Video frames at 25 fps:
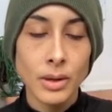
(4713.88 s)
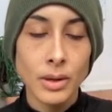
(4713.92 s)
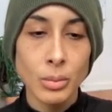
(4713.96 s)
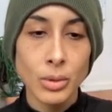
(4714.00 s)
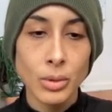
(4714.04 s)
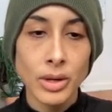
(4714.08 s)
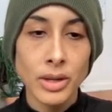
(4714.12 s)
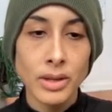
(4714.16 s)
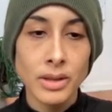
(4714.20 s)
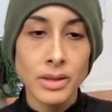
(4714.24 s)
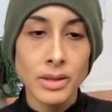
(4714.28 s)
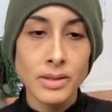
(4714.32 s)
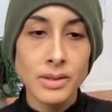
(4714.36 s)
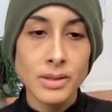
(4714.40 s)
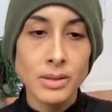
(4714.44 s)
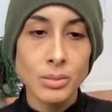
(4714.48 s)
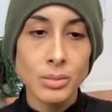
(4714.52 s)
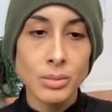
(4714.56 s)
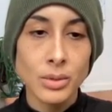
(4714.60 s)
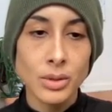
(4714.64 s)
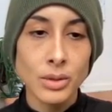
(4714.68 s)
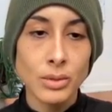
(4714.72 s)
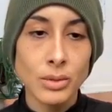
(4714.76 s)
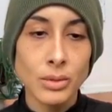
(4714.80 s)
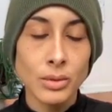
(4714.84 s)
The breath is
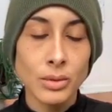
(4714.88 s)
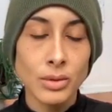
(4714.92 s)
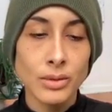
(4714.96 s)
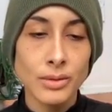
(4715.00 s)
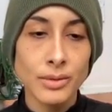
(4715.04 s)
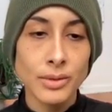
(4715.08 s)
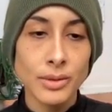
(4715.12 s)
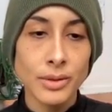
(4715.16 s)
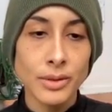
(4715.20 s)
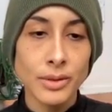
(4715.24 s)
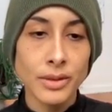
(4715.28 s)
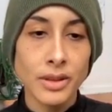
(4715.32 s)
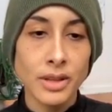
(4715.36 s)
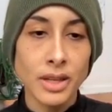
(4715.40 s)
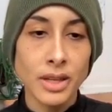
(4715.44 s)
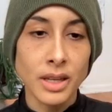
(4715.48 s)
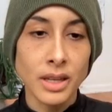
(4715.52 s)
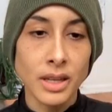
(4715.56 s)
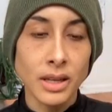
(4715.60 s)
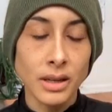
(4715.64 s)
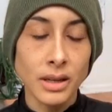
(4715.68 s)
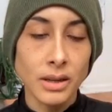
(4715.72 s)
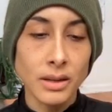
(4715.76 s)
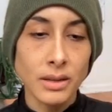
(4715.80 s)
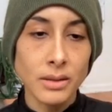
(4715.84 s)
a beautiful
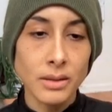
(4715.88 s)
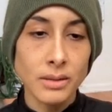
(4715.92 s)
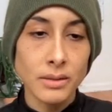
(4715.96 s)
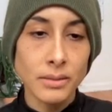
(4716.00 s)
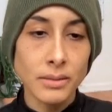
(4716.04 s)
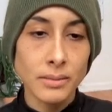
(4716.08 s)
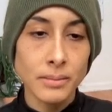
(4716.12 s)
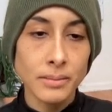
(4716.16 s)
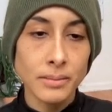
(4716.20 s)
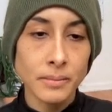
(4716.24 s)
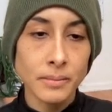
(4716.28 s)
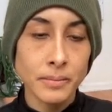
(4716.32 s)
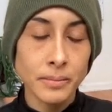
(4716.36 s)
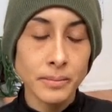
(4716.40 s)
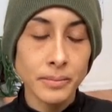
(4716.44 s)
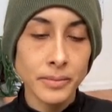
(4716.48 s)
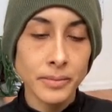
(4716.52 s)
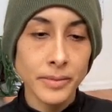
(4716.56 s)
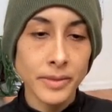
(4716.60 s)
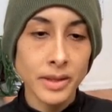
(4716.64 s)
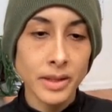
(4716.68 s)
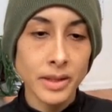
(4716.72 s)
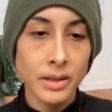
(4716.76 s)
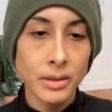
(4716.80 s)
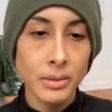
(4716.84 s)
thing.
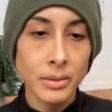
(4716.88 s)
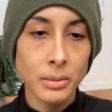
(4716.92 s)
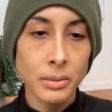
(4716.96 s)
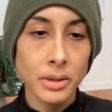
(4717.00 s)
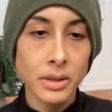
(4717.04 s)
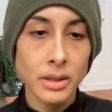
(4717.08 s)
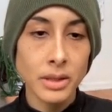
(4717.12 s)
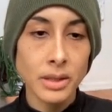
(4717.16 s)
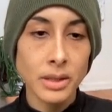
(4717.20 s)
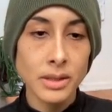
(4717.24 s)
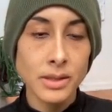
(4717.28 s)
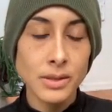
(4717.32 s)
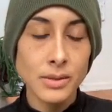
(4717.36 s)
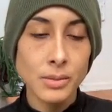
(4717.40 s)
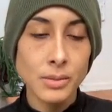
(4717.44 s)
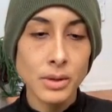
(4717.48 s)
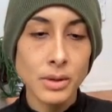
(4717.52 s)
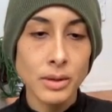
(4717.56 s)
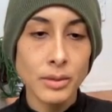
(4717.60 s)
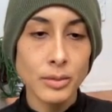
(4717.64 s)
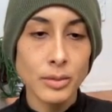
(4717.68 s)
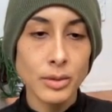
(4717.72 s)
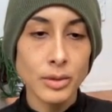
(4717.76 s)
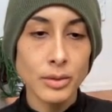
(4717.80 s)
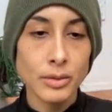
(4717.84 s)
It really is
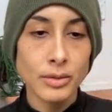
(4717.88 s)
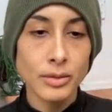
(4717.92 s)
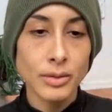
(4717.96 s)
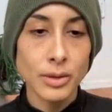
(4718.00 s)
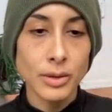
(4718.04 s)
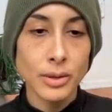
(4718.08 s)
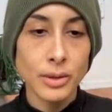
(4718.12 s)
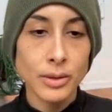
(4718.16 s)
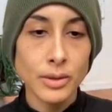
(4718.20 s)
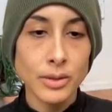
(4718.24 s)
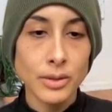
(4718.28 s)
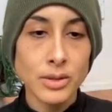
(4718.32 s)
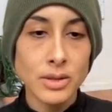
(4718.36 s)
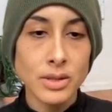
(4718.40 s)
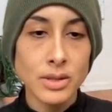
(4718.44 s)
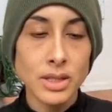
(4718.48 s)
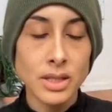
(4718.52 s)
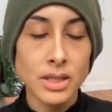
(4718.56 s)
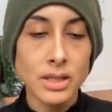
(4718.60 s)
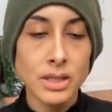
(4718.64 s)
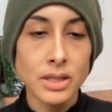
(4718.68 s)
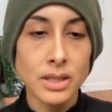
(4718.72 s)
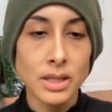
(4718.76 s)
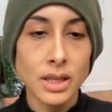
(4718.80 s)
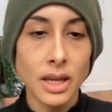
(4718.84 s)
one of the first
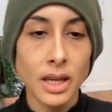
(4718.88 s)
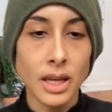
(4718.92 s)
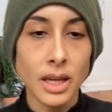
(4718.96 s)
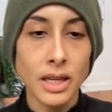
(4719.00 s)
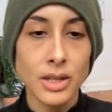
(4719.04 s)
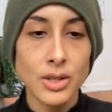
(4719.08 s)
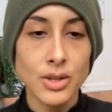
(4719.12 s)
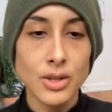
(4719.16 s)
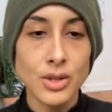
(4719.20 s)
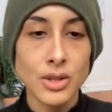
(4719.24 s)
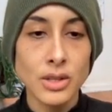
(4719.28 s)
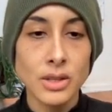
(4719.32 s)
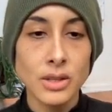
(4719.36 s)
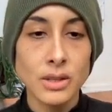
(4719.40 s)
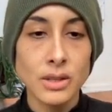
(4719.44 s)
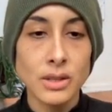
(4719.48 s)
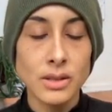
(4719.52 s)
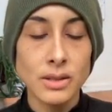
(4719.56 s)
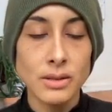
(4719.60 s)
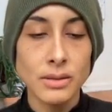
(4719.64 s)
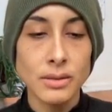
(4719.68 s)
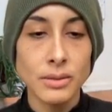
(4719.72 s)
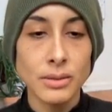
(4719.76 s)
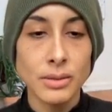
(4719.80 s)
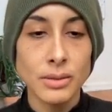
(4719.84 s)

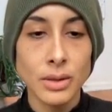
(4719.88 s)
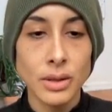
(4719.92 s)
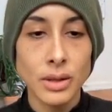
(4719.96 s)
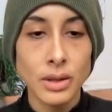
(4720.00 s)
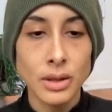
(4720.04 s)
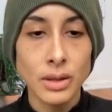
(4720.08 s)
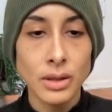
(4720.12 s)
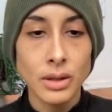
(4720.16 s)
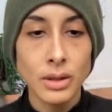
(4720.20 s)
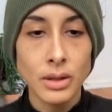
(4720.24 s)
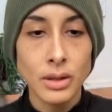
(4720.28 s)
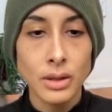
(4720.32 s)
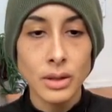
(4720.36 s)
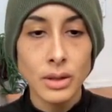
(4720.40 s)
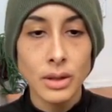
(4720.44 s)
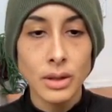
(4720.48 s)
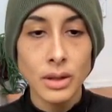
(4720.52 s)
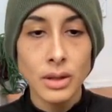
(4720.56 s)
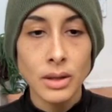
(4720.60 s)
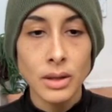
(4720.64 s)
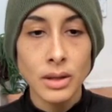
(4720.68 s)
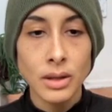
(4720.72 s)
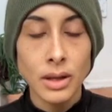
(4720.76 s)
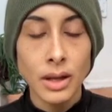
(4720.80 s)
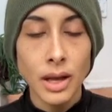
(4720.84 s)
indications of
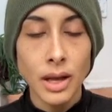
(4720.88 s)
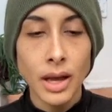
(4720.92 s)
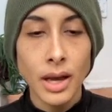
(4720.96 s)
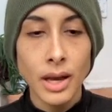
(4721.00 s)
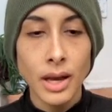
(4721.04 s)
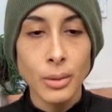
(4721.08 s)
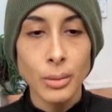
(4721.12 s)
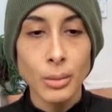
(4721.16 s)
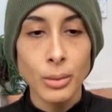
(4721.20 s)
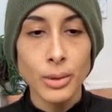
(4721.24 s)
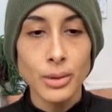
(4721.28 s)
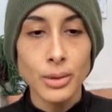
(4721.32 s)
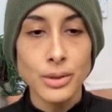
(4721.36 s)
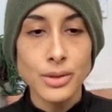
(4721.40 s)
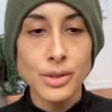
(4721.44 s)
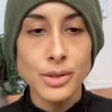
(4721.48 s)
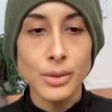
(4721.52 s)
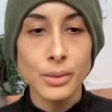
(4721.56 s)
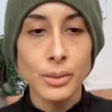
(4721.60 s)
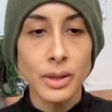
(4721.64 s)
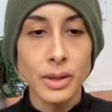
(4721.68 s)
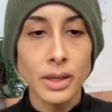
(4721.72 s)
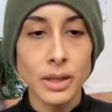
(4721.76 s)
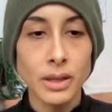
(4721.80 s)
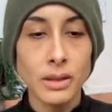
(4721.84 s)
how we're
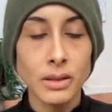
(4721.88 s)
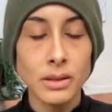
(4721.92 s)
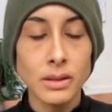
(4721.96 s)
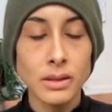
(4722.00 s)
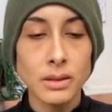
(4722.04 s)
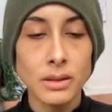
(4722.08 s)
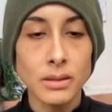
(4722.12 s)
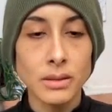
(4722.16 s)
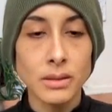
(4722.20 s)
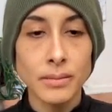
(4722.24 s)
doing.